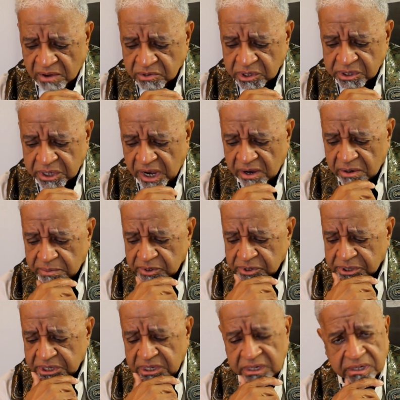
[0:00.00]
It was a terrible
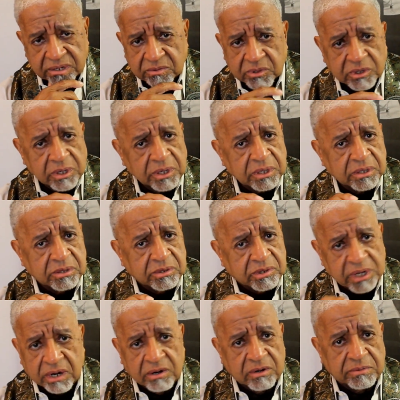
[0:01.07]
scene. It was a
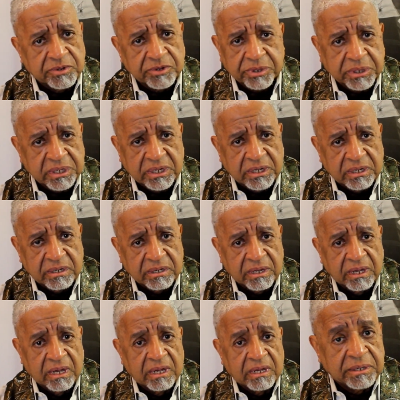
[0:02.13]
terrible scene
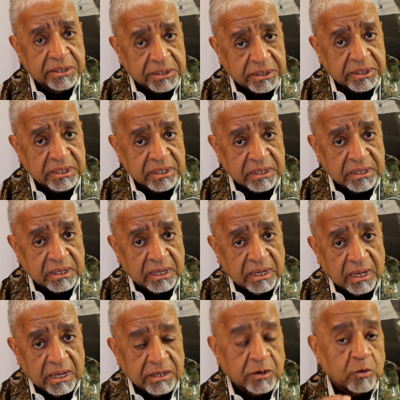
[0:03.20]
to see,
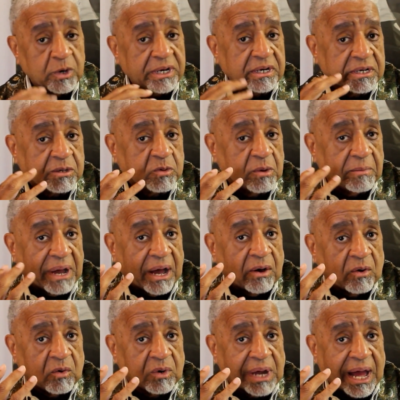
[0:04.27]
to witness with my
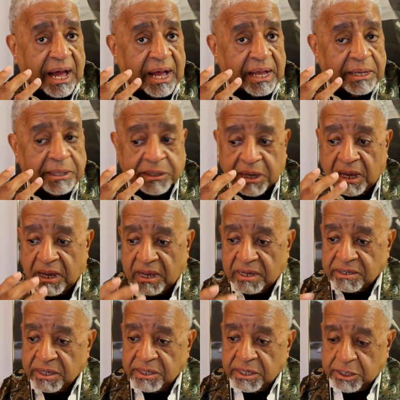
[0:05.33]
own eyes
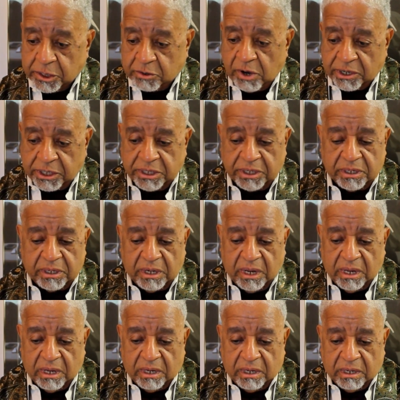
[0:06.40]
the destruction
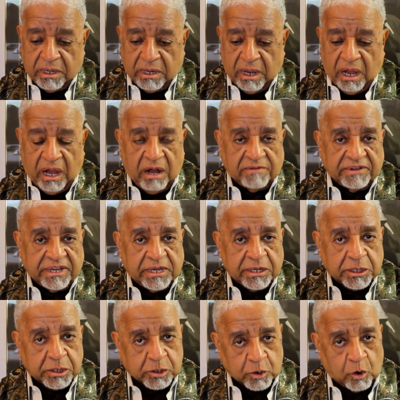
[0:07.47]
of a
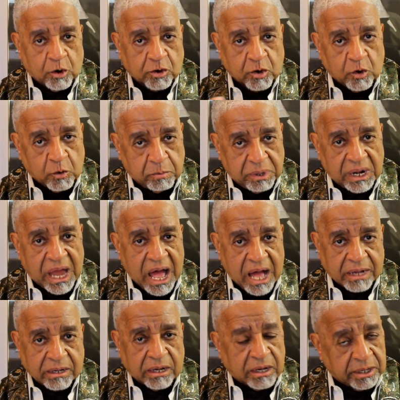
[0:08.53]
historical
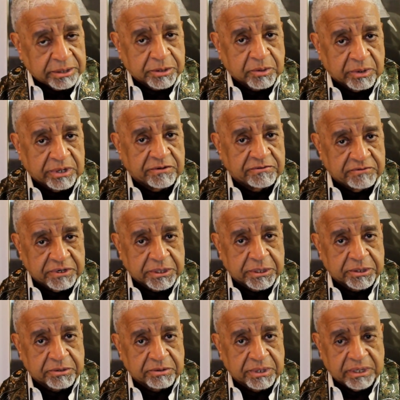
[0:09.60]
block, 125th
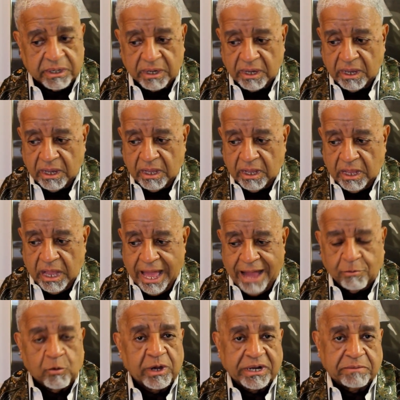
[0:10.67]
Street,
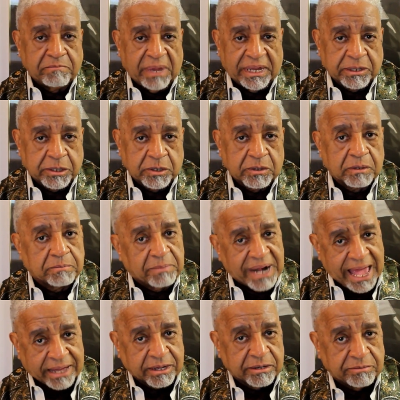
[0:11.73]
and what it meant to the
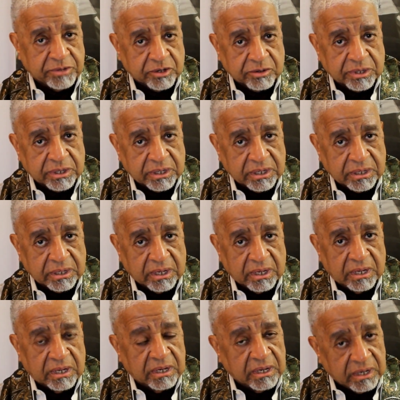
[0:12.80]
black community
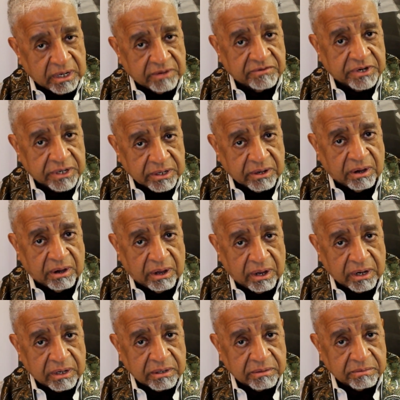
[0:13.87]
living in
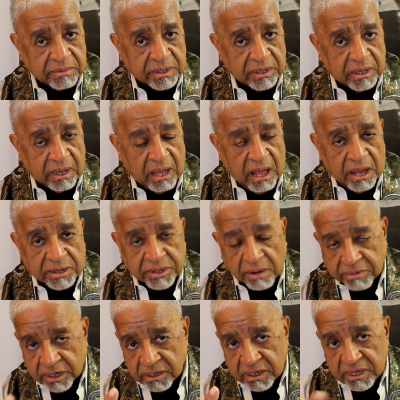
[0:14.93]
Harlem. So
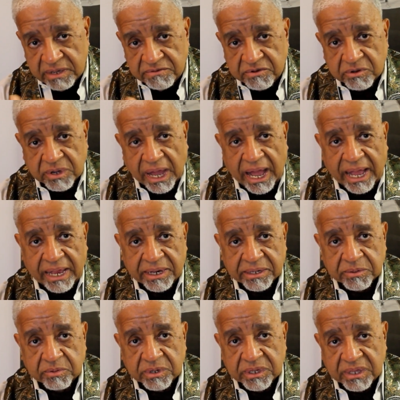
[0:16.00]
I'm going to leave you
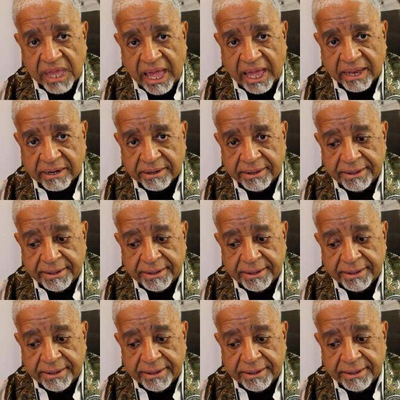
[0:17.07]
guys with that